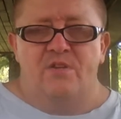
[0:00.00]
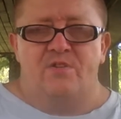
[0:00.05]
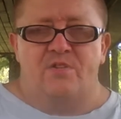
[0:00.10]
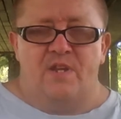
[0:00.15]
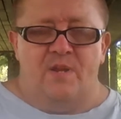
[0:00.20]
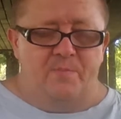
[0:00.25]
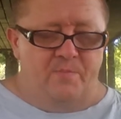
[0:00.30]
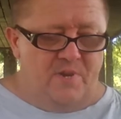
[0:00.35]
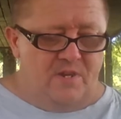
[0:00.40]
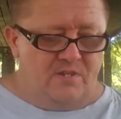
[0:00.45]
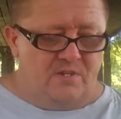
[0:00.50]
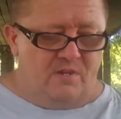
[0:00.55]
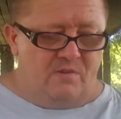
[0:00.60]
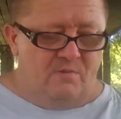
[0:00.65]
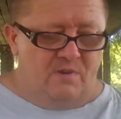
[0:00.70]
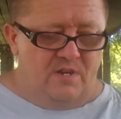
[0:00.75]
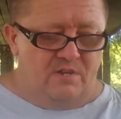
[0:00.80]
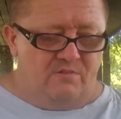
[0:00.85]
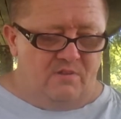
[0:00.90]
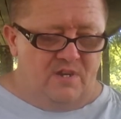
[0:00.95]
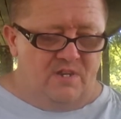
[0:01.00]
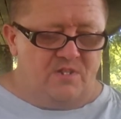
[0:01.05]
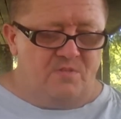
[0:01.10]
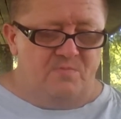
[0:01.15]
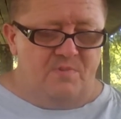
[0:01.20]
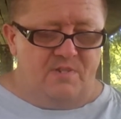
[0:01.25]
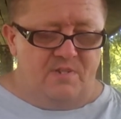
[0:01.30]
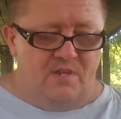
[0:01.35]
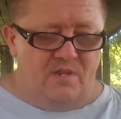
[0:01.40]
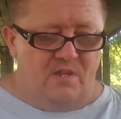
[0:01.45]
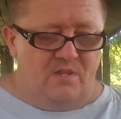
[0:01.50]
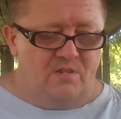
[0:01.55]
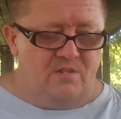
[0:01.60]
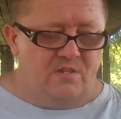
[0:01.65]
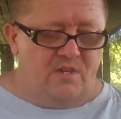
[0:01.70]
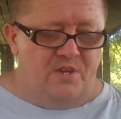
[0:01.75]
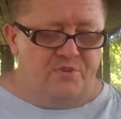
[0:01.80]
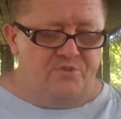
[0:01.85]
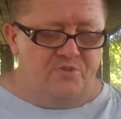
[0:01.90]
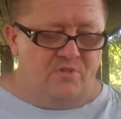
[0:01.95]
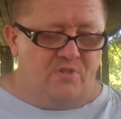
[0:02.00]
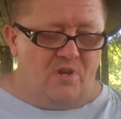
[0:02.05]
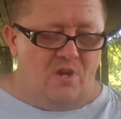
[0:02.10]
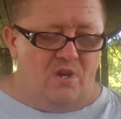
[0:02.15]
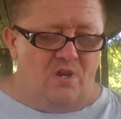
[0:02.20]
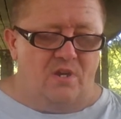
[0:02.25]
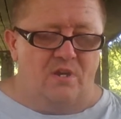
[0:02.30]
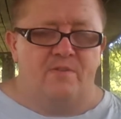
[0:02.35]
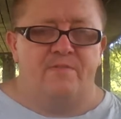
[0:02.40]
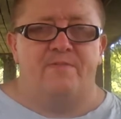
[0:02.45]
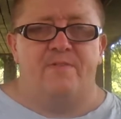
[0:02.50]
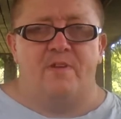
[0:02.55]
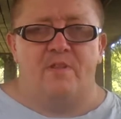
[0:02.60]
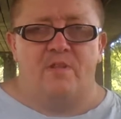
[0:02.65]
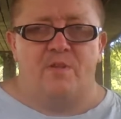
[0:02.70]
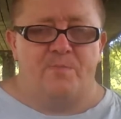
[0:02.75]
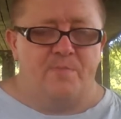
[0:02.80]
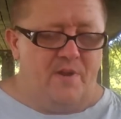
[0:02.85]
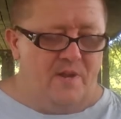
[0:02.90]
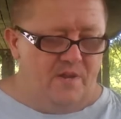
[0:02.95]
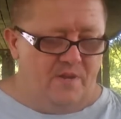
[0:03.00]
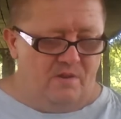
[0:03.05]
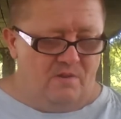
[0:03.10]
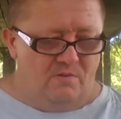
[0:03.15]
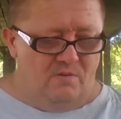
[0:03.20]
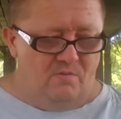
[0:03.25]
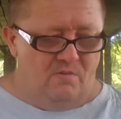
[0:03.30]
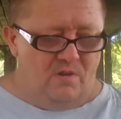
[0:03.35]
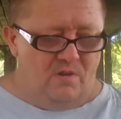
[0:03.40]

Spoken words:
Same basic way. Transmit the other station's call, followed by your own